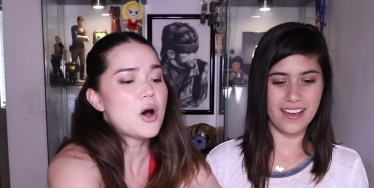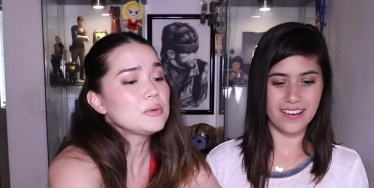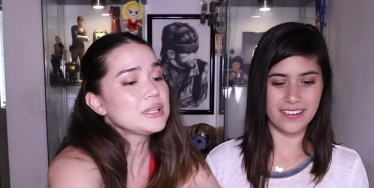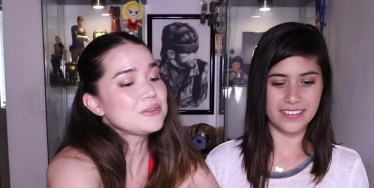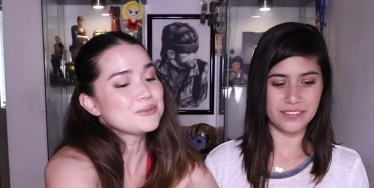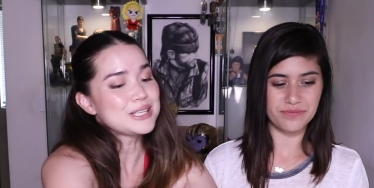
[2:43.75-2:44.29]

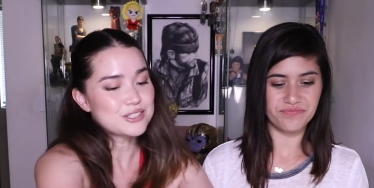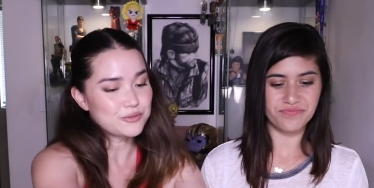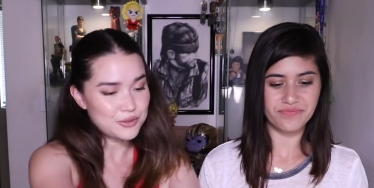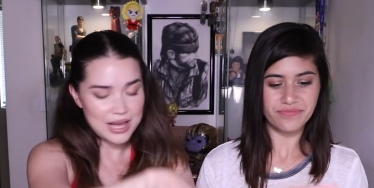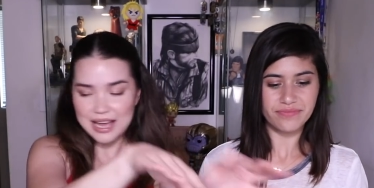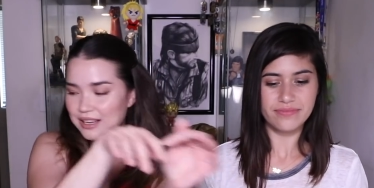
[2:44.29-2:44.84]
Speaker 1: Only reach
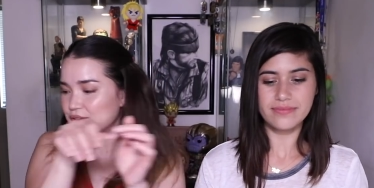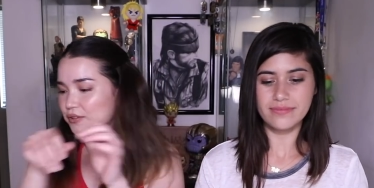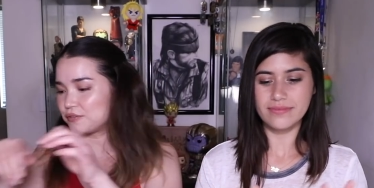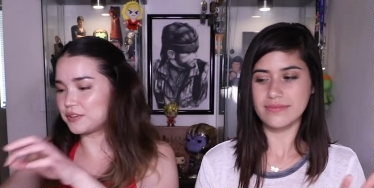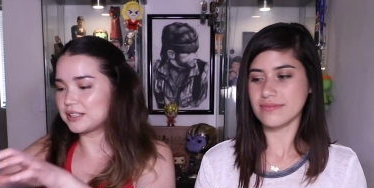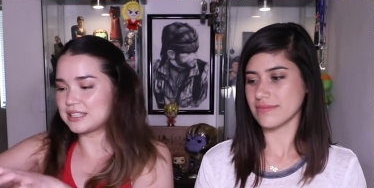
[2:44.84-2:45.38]
for that if you're
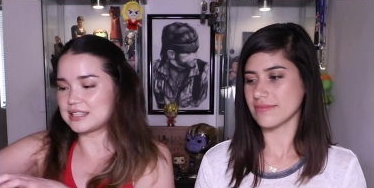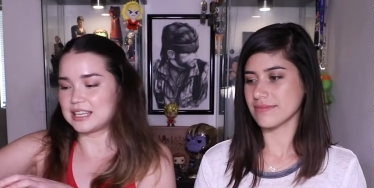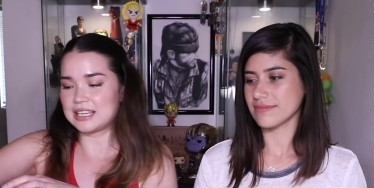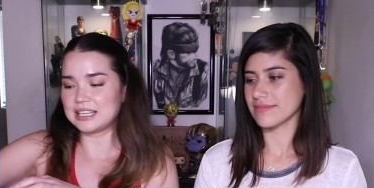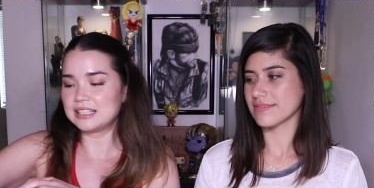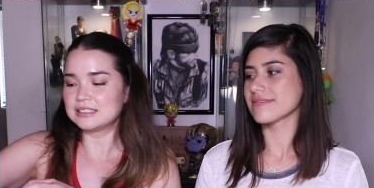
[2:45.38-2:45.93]
feeling the
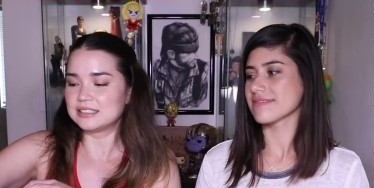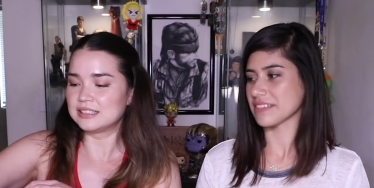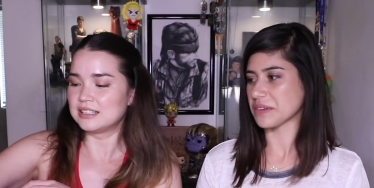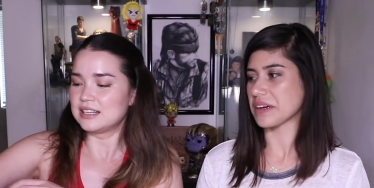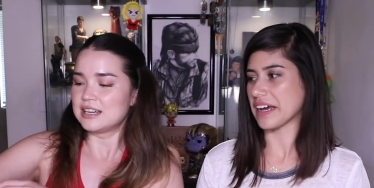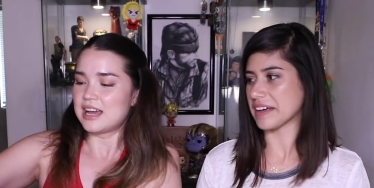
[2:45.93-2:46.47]
heat.
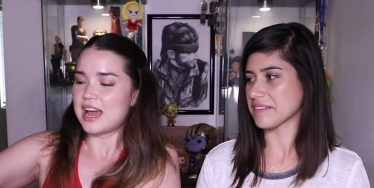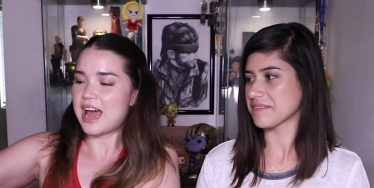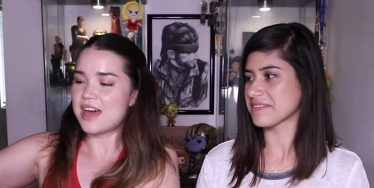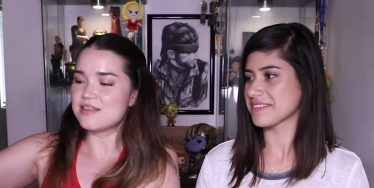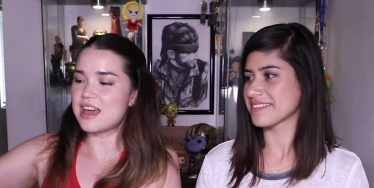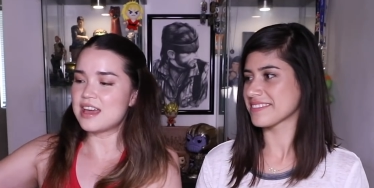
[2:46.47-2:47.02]
Okay.
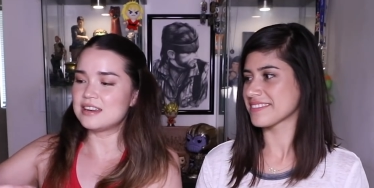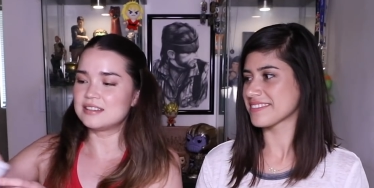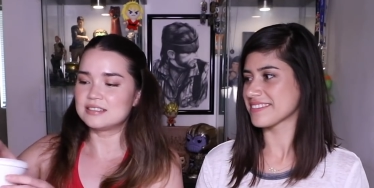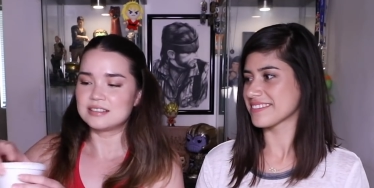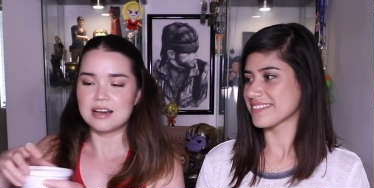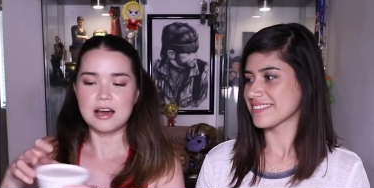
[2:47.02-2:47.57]
And
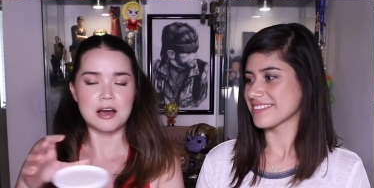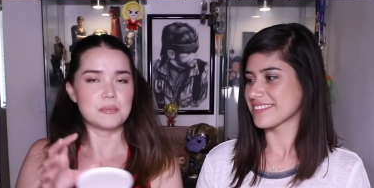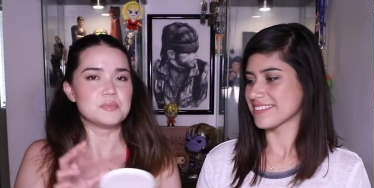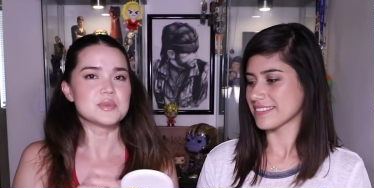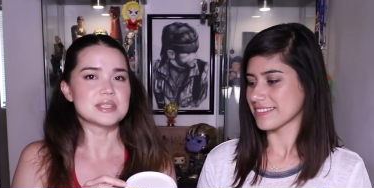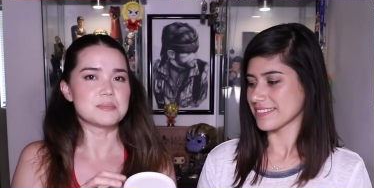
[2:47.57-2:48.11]
then
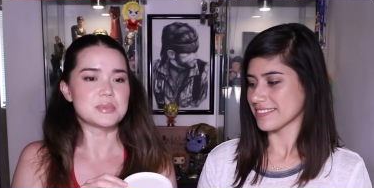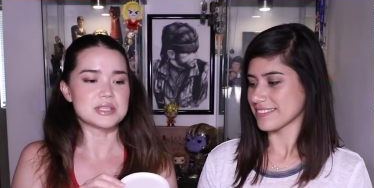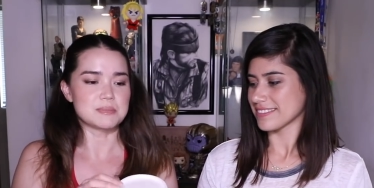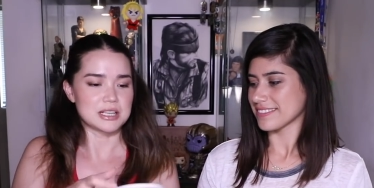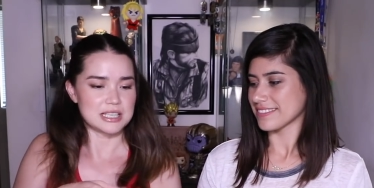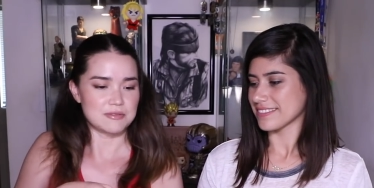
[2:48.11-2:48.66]
um, some
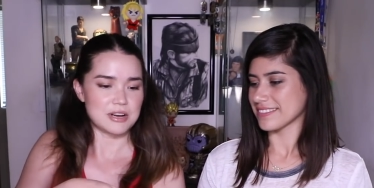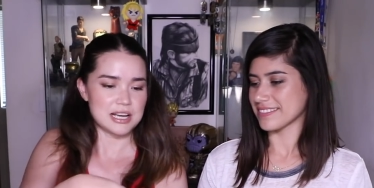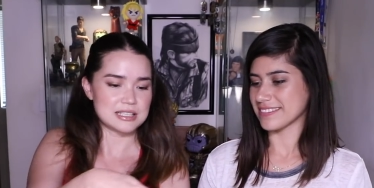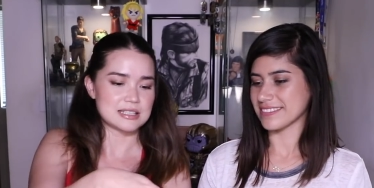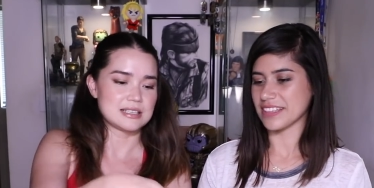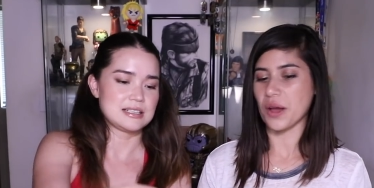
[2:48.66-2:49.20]
basmati
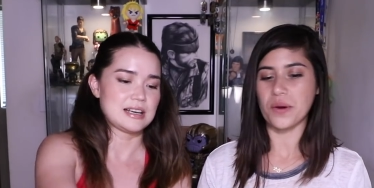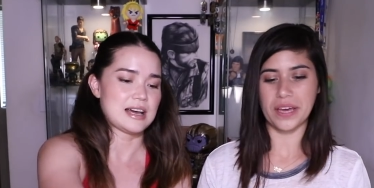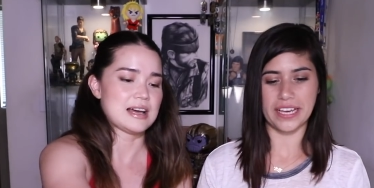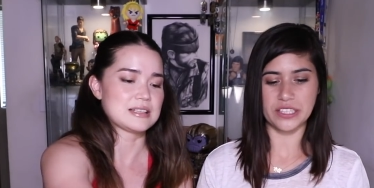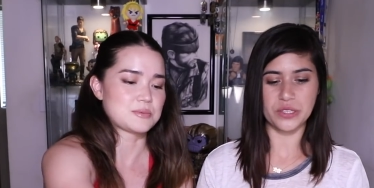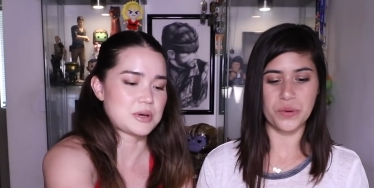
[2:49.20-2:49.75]
rice.
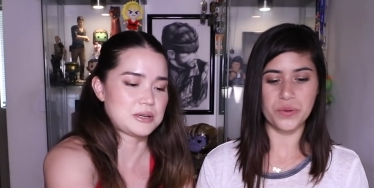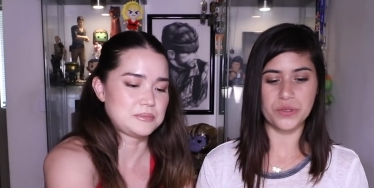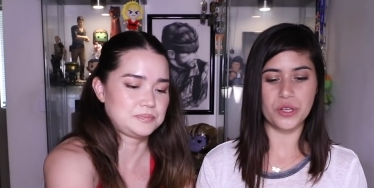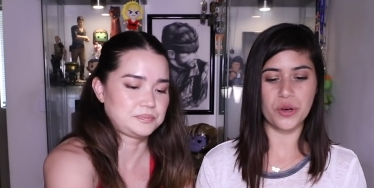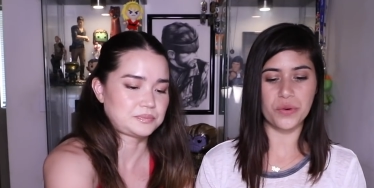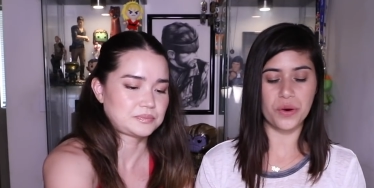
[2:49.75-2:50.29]
Speaker 2: Okay, so well.
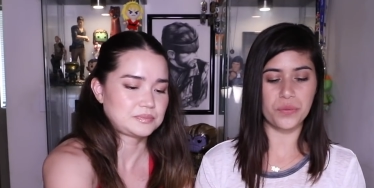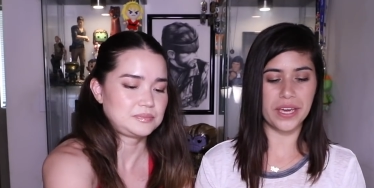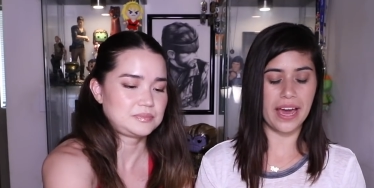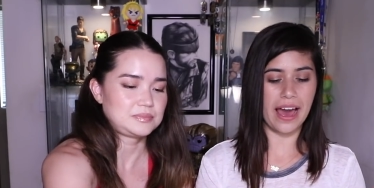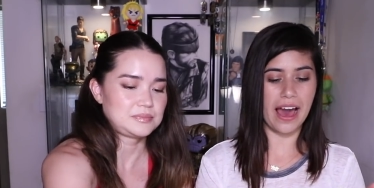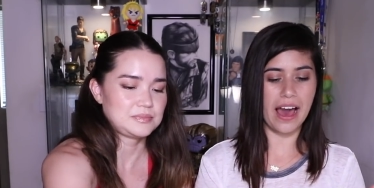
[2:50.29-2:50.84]
so
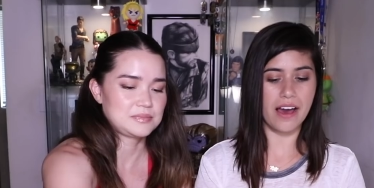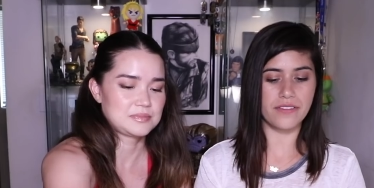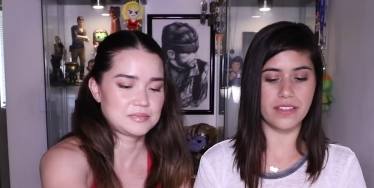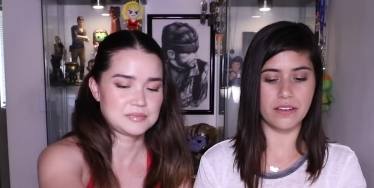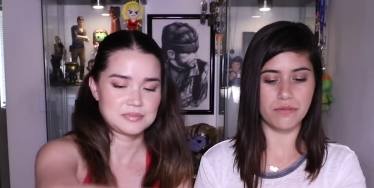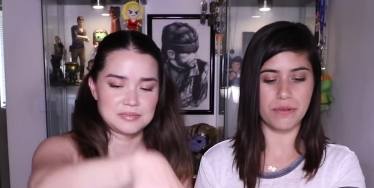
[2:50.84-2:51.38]
we have
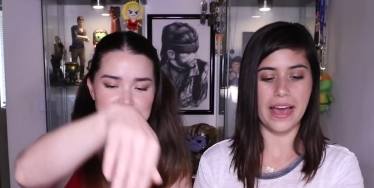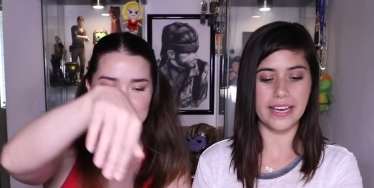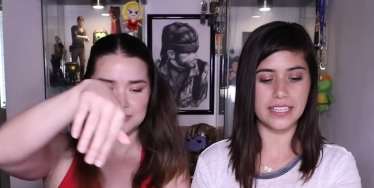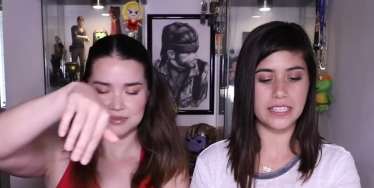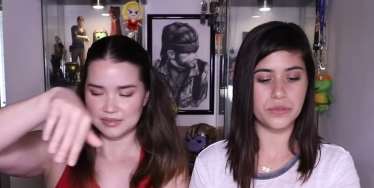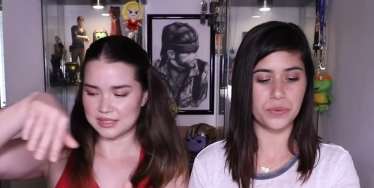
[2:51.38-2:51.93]
the
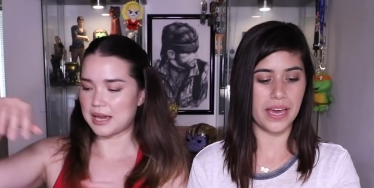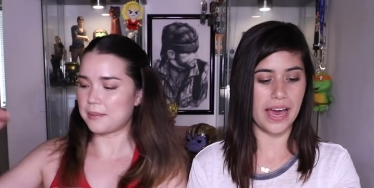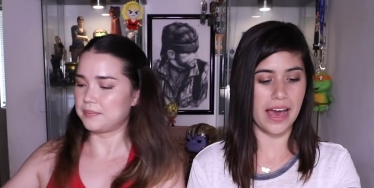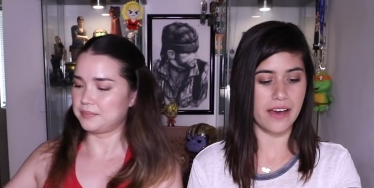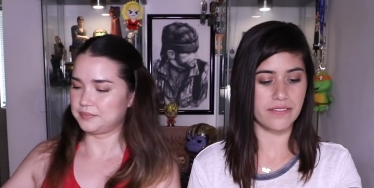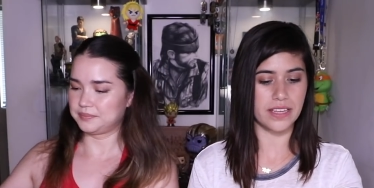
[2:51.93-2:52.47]
rice, we yeah.
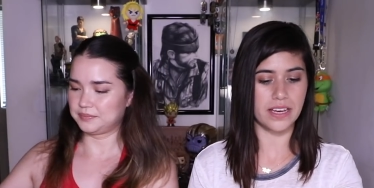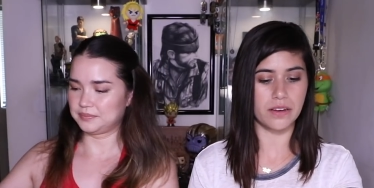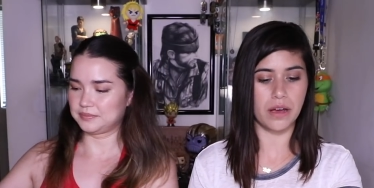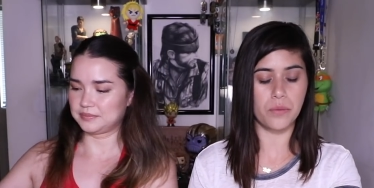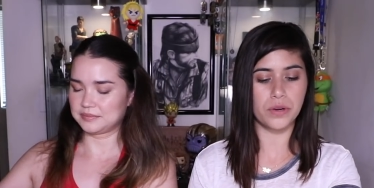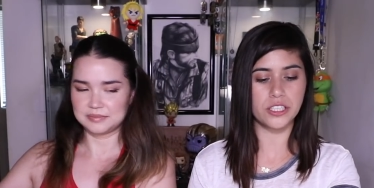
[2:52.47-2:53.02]
have
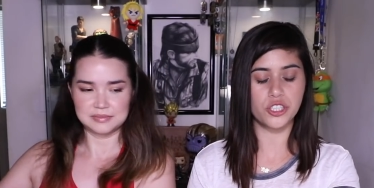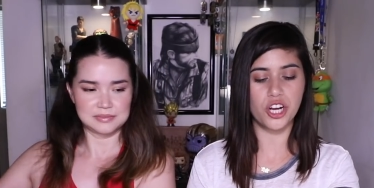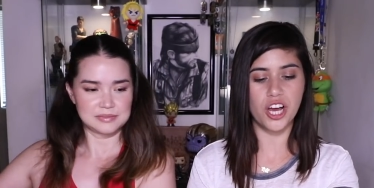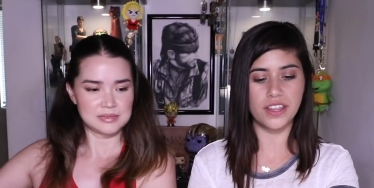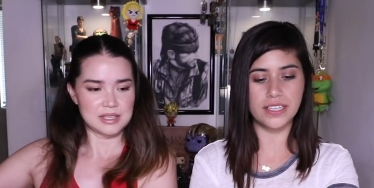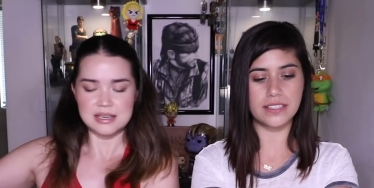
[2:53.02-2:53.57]
the what did you
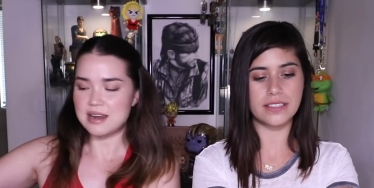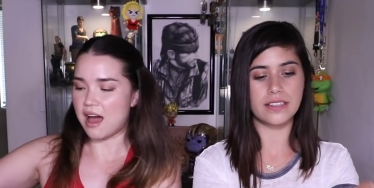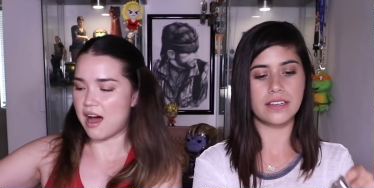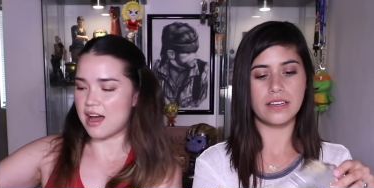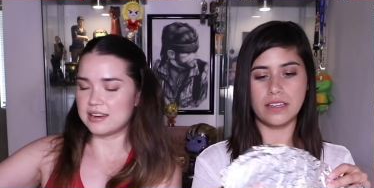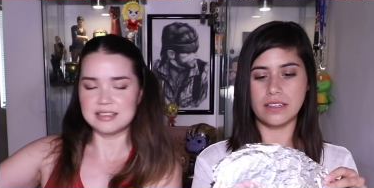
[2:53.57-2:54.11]
call this?
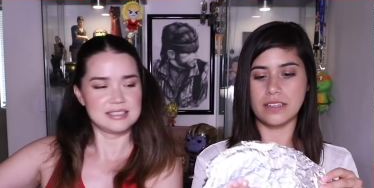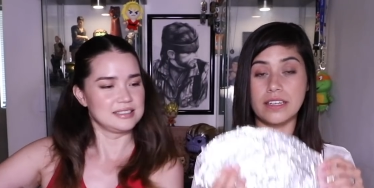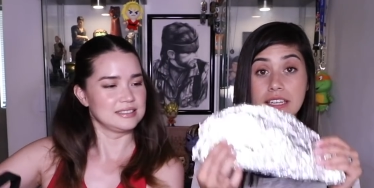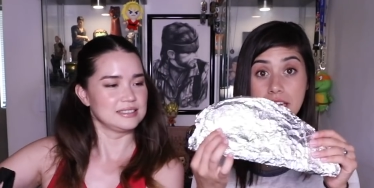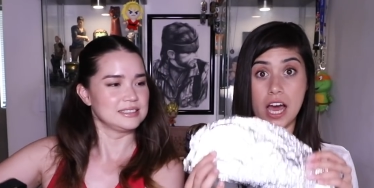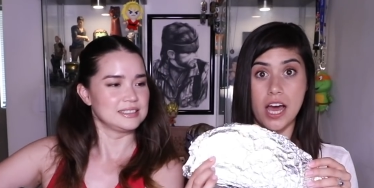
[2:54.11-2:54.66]
Naan.
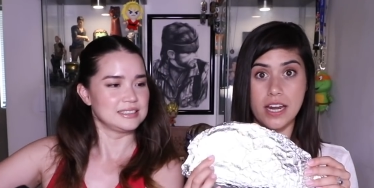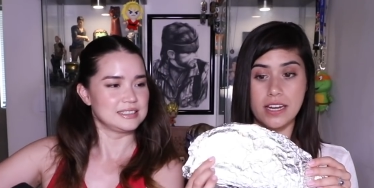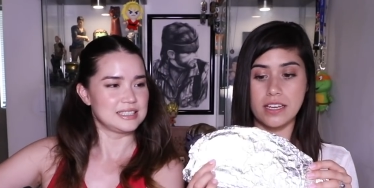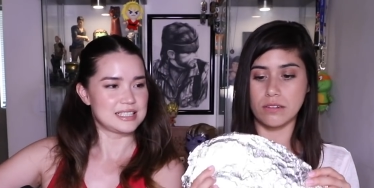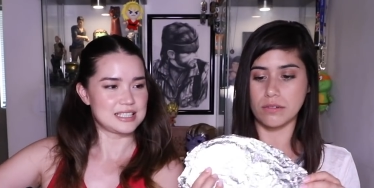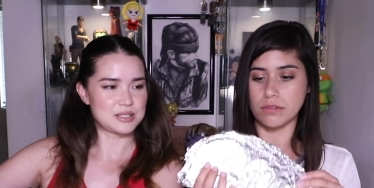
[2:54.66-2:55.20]
Naan. Oh,